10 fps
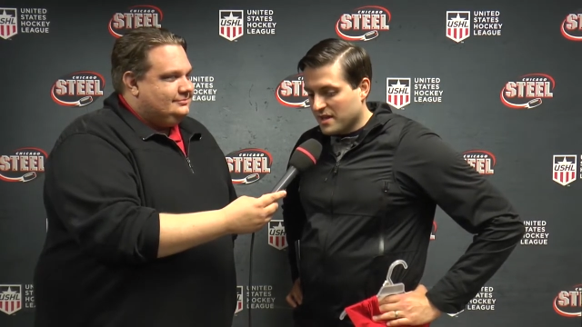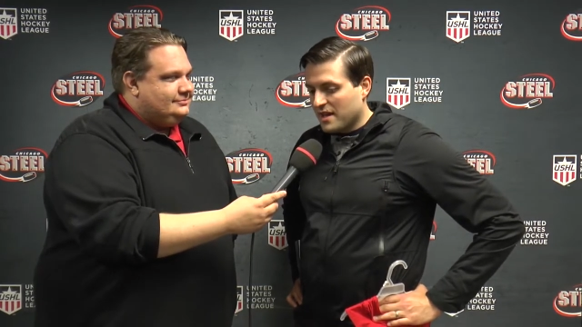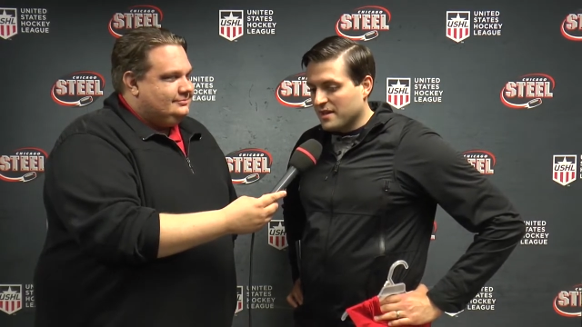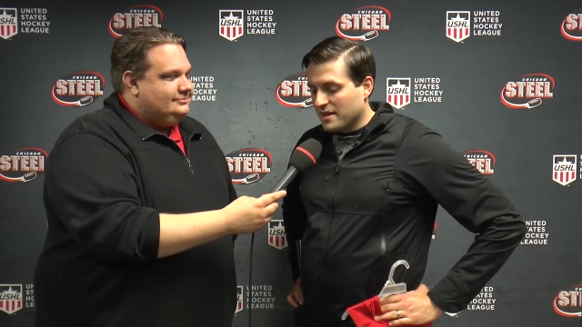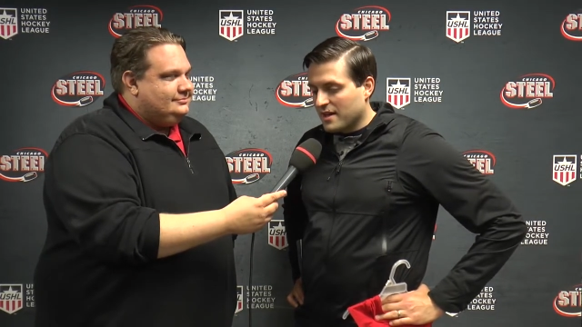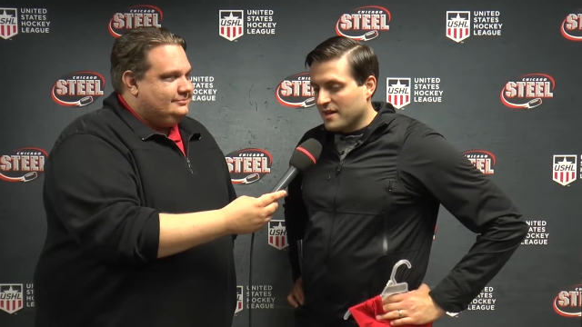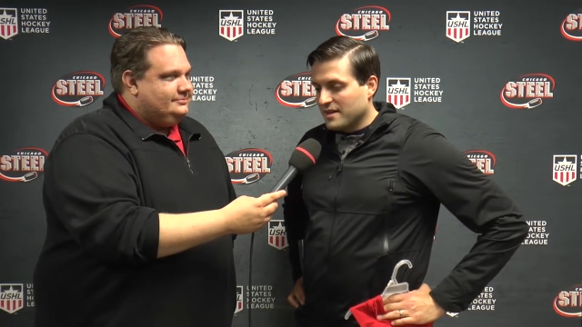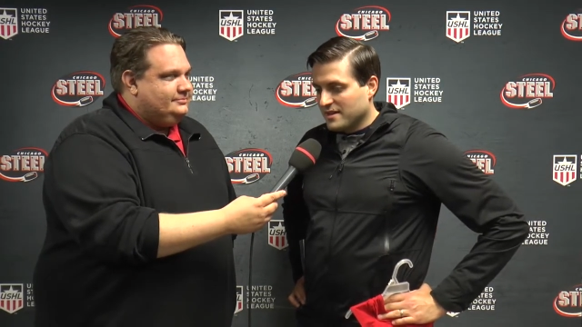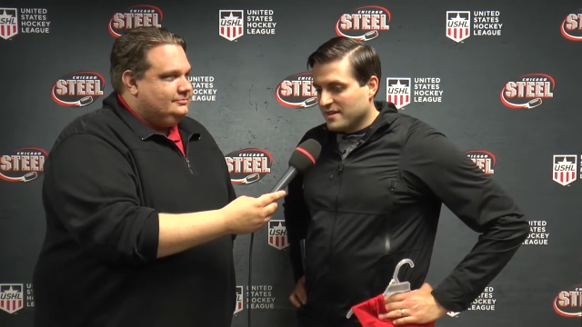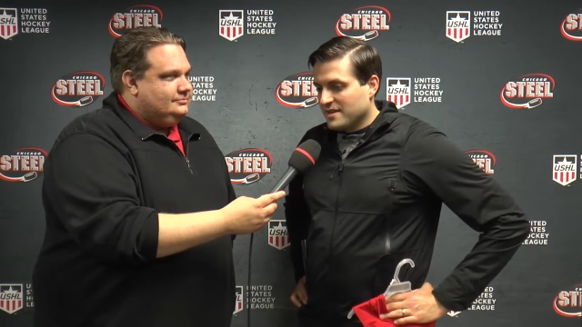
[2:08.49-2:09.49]
Speaker 1: And, uh,
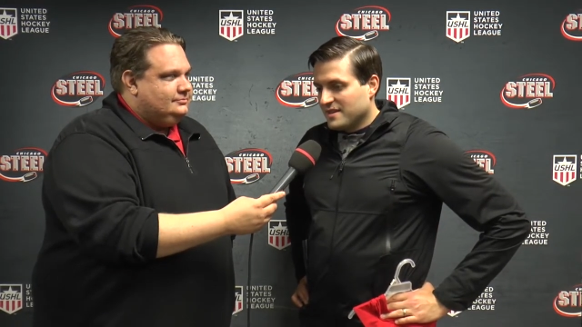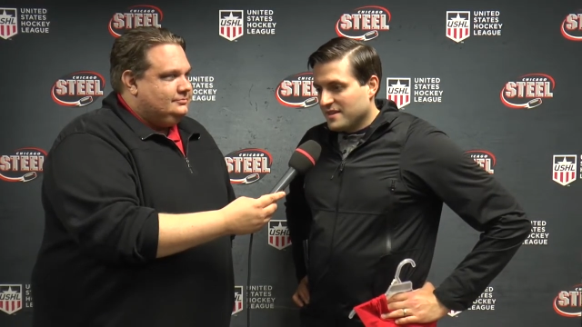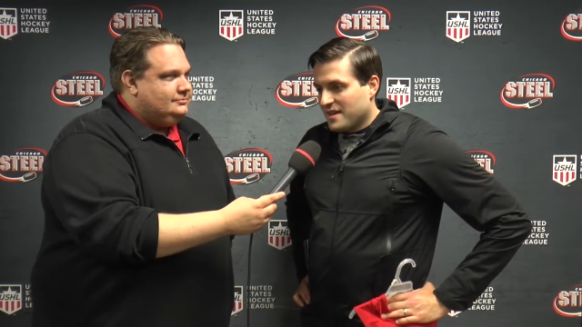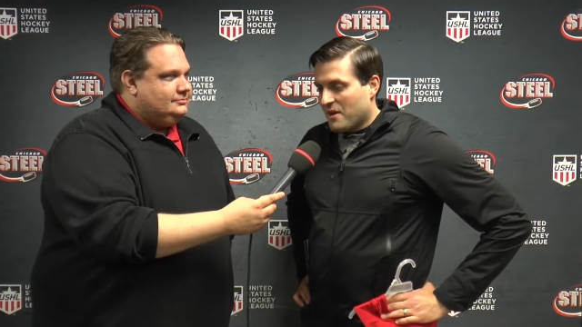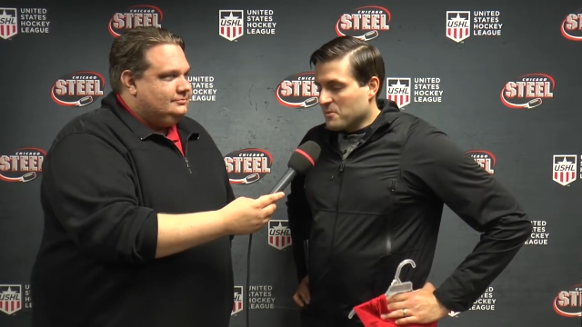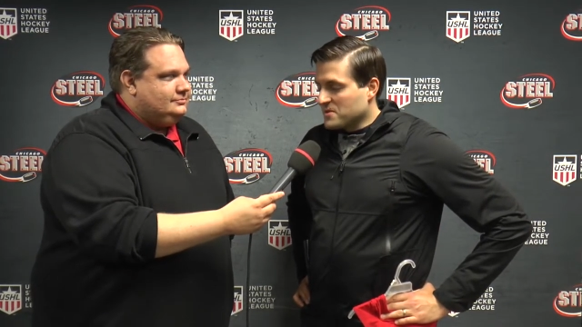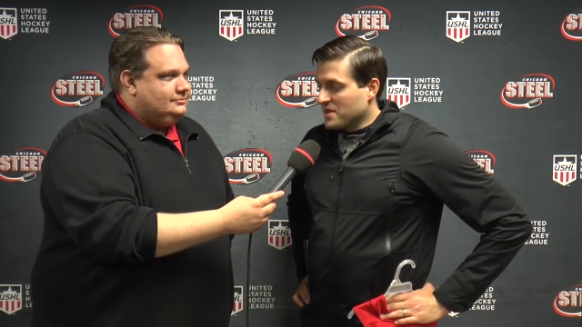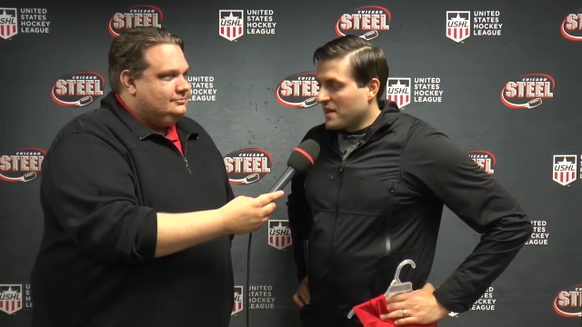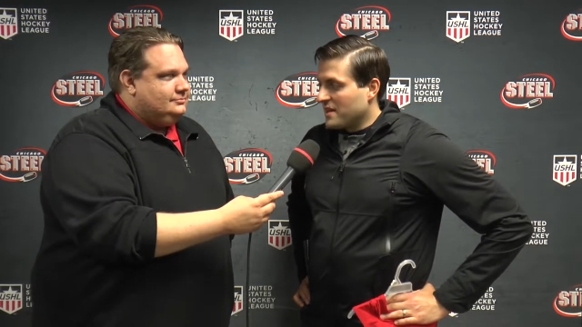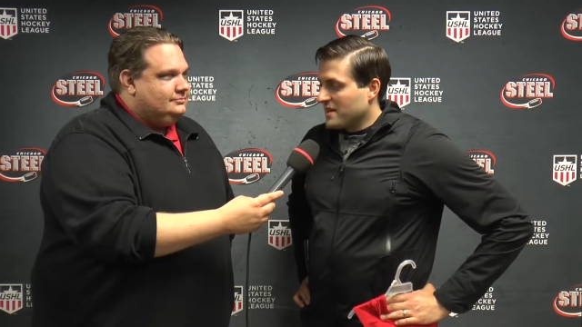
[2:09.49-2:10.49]
we're
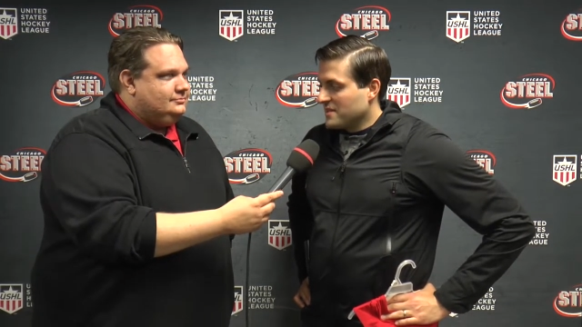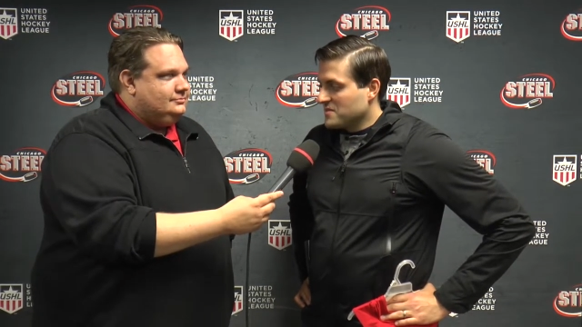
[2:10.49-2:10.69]
excited.